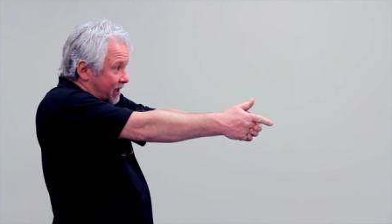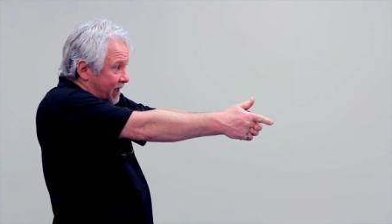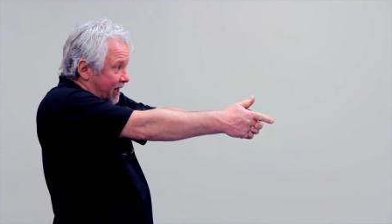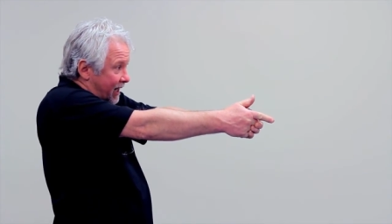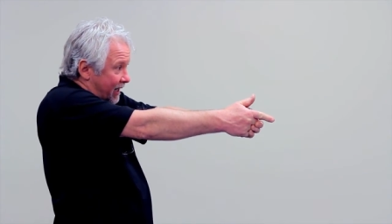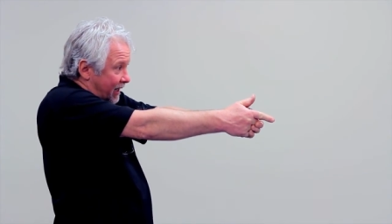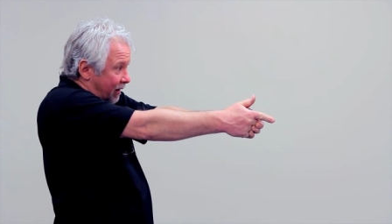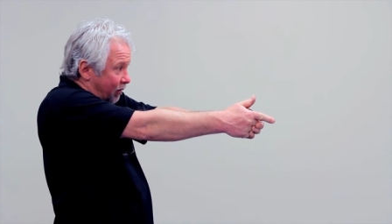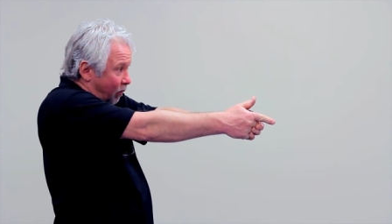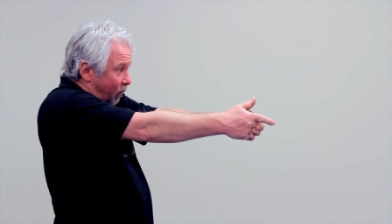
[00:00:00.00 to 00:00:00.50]

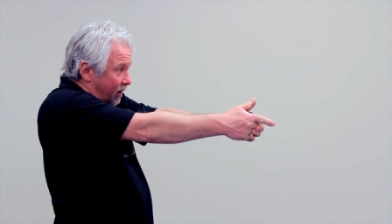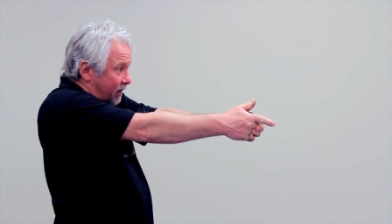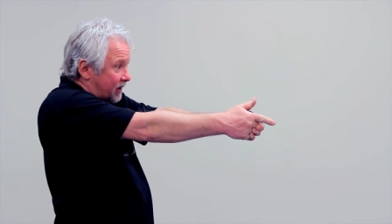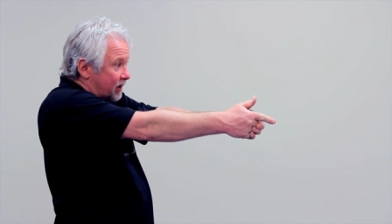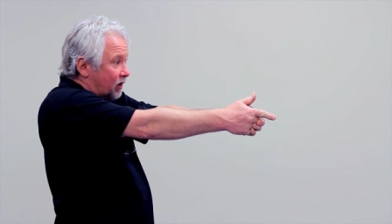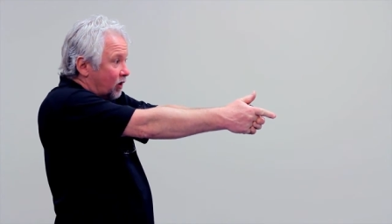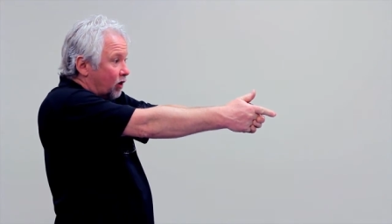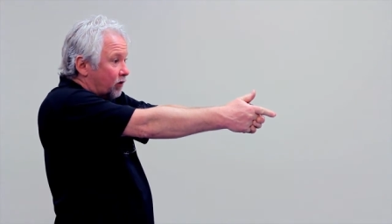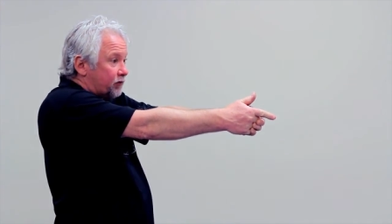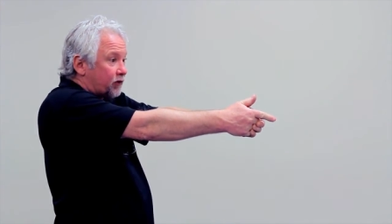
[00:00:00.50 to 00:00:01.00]
and I want to
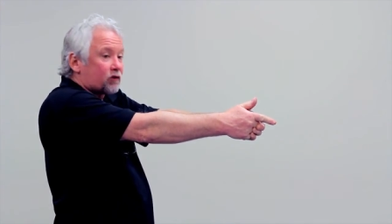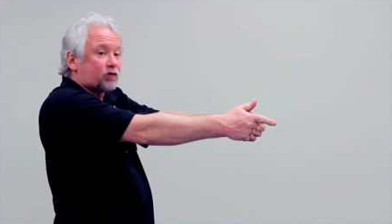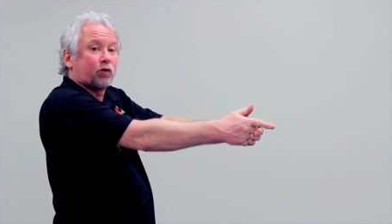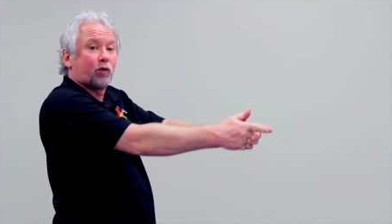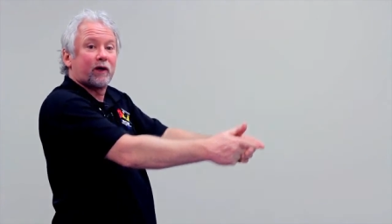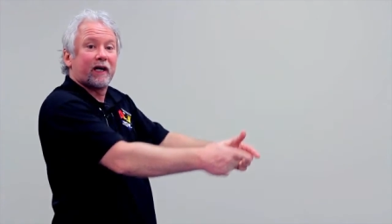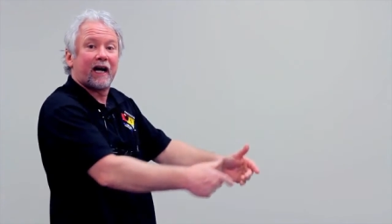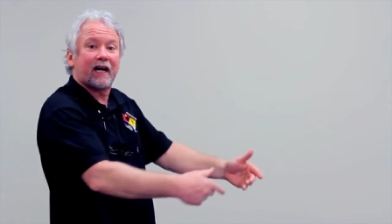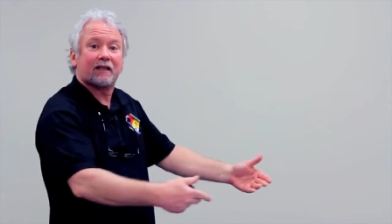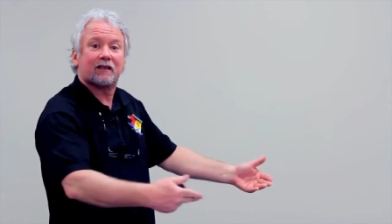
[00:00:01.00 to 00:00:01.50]
know if it's
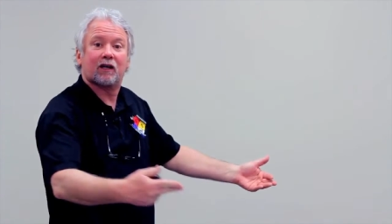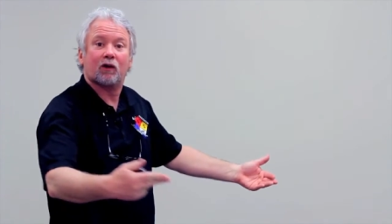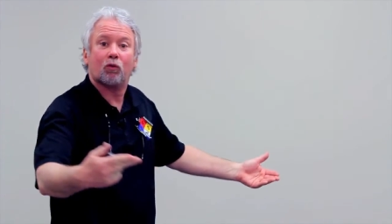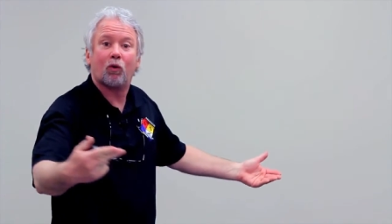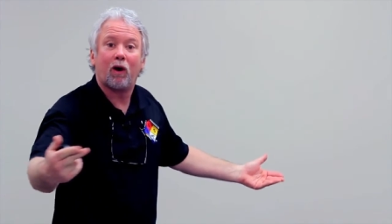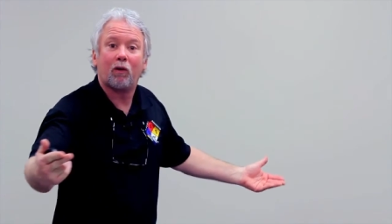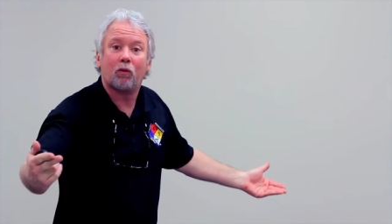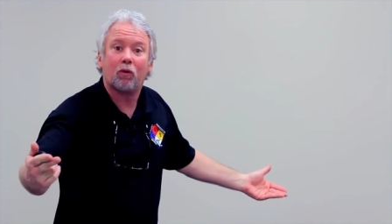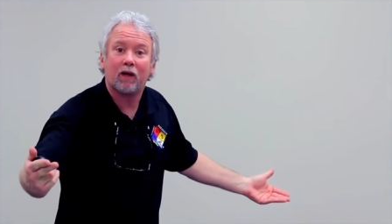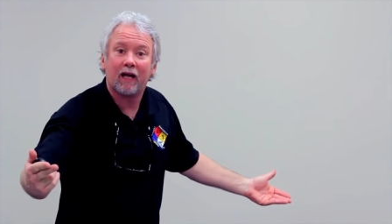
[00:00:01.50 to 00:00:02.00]
reacting,
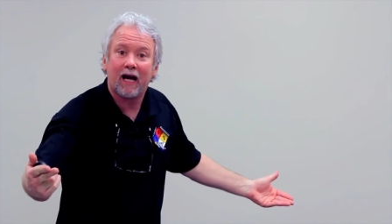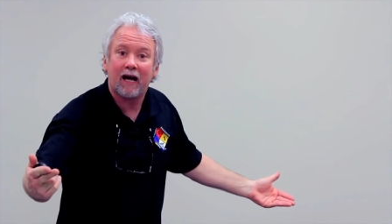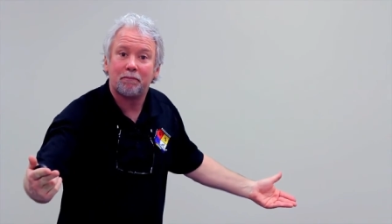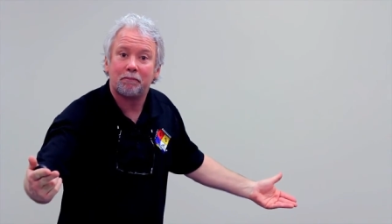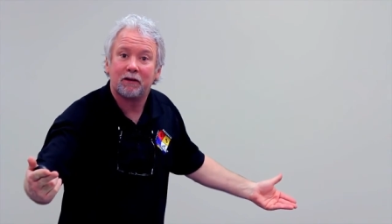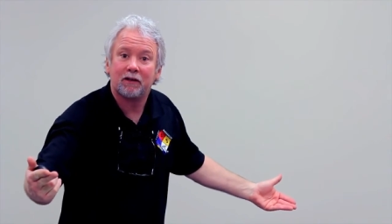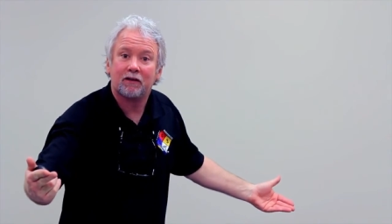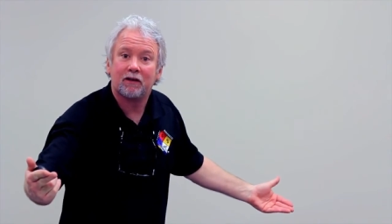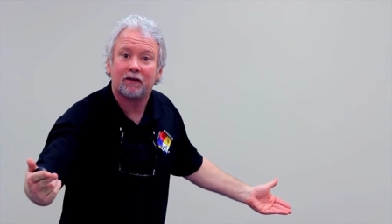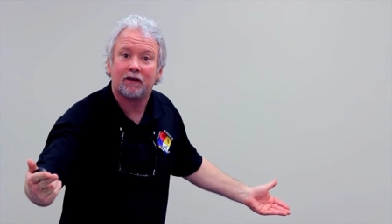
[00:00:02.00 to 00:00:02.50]
what will
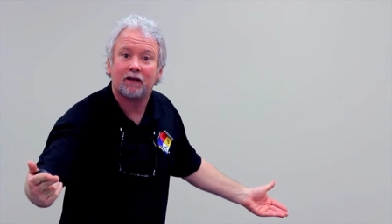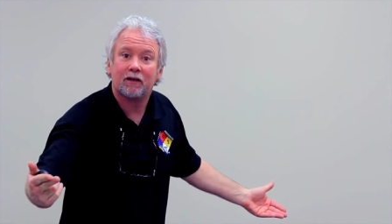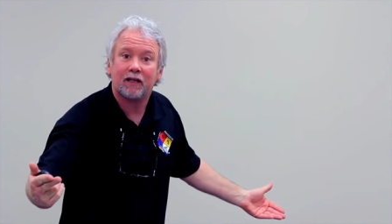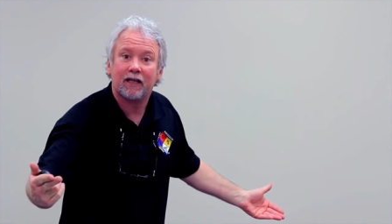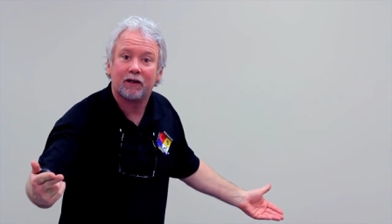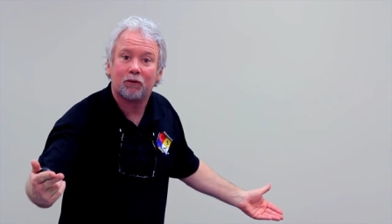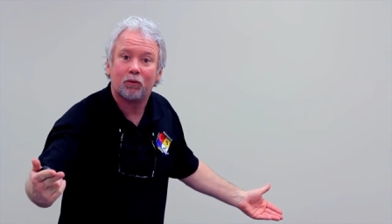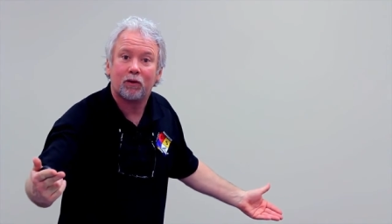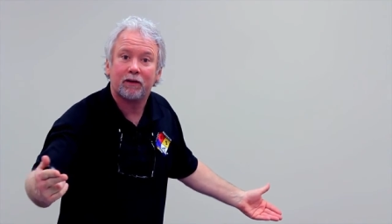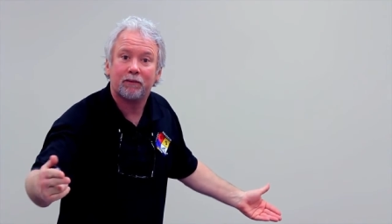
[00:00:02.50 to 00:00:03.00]
happen to the
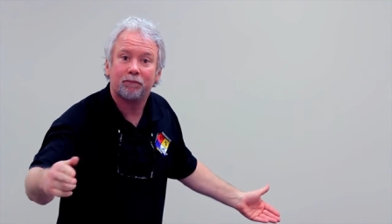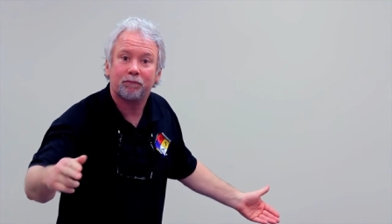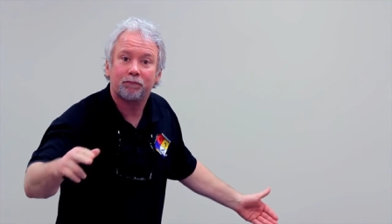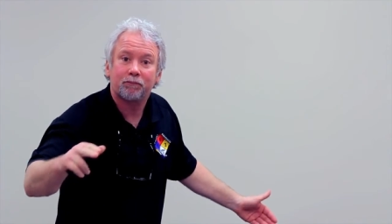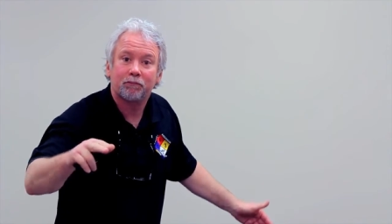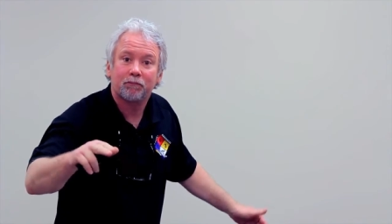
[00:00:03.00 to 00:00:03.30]
liquid?